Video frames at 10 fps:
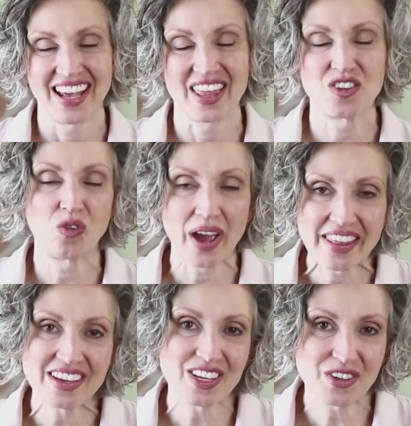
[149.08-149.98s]
And the way
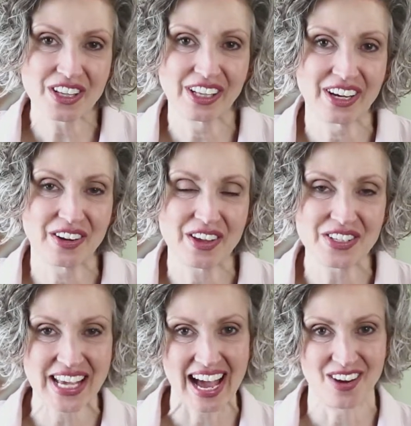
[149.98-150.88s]
that you clear
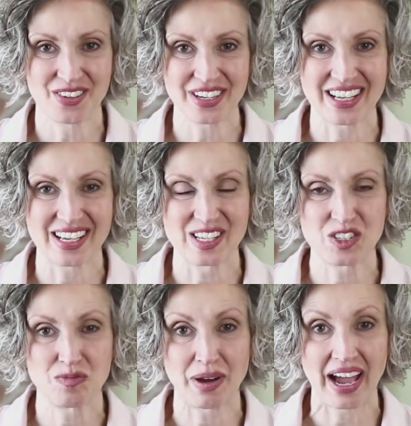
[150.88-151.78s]
those out
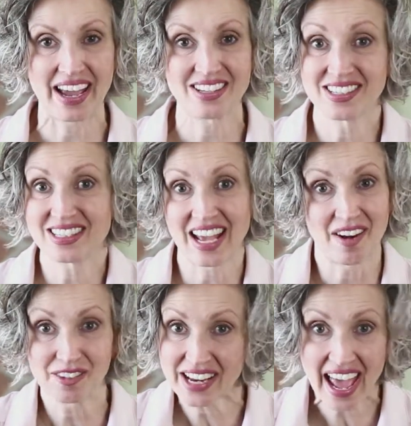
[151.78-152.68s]
is by just
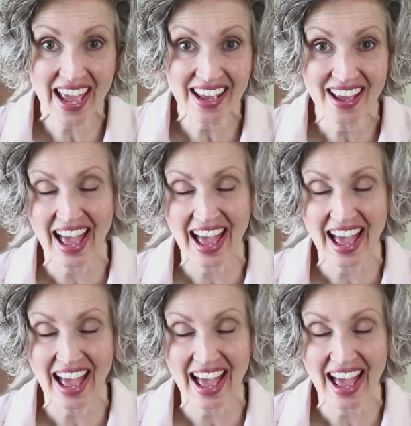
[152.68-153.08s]
every day